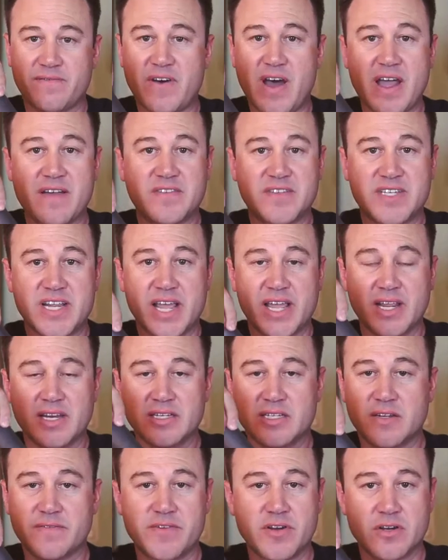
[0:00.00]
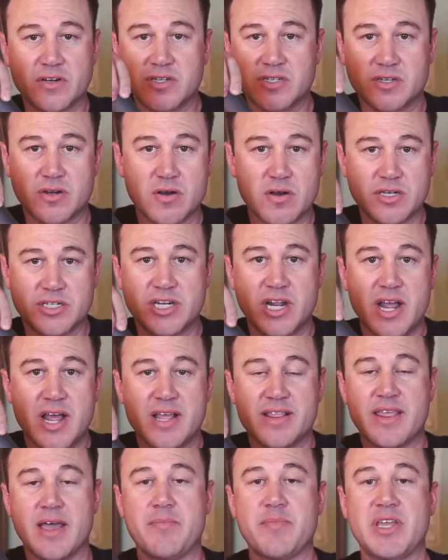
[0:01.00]
5 seconds of your search,
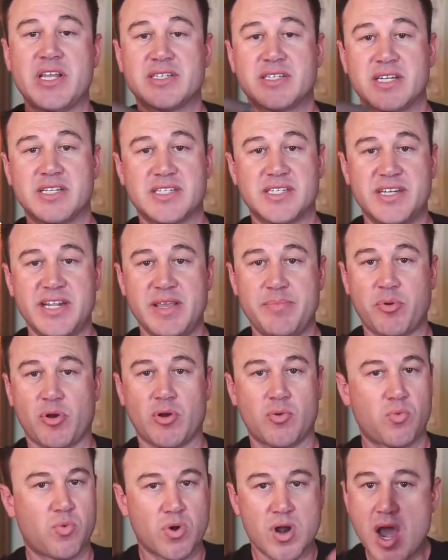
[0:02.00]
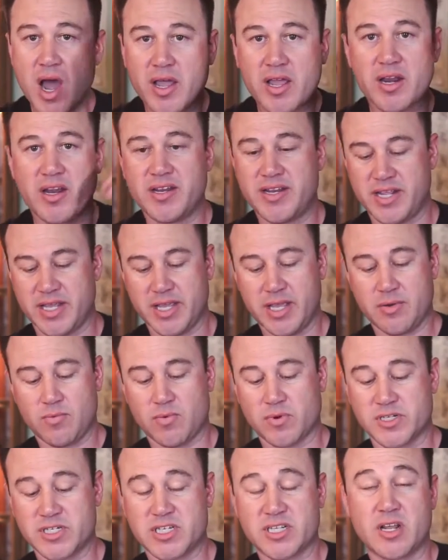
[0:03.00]
that means it's deeper. We're not going to dig it.
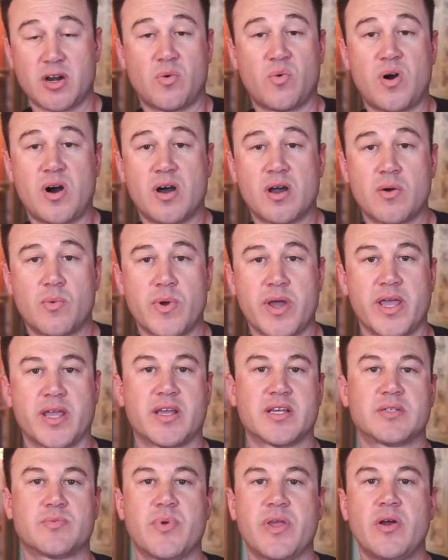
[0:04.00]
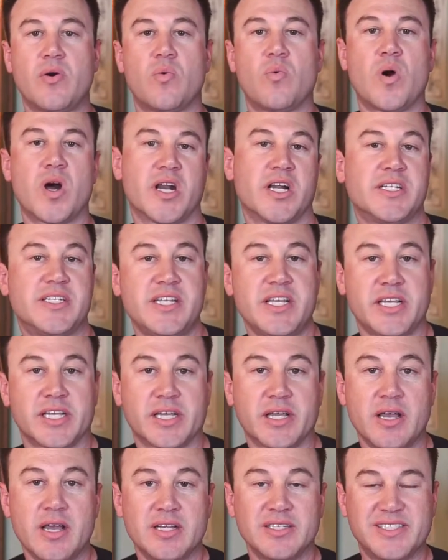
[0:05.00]
We're just going to walk away because we don't want to
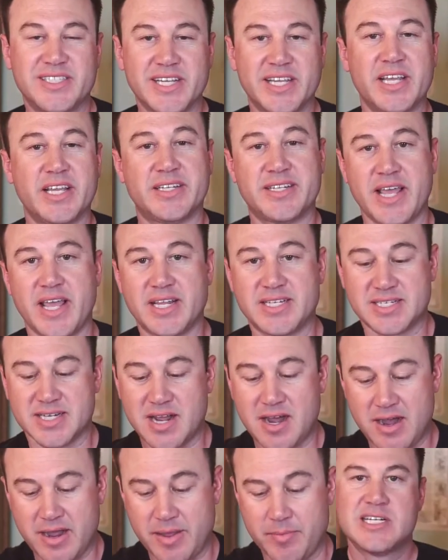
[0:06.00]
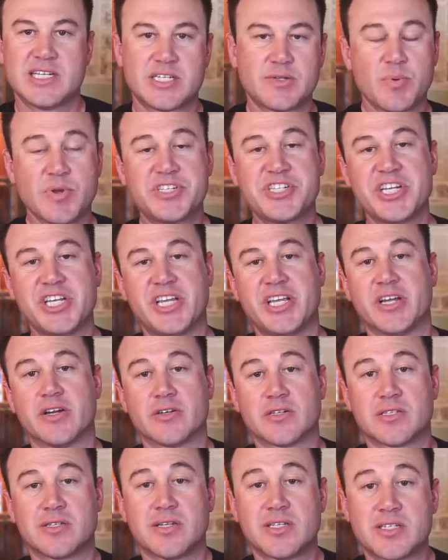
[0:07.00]
dig. Digging takes time. Switching
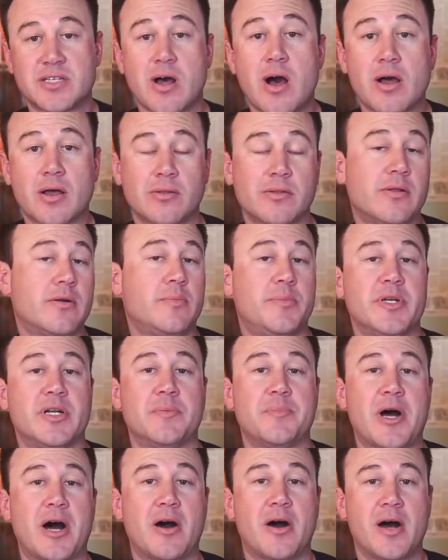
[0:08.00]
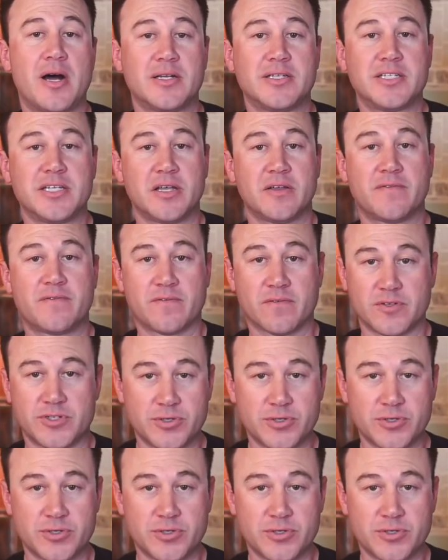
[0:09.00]
gears, let's talk a little bit about hunting for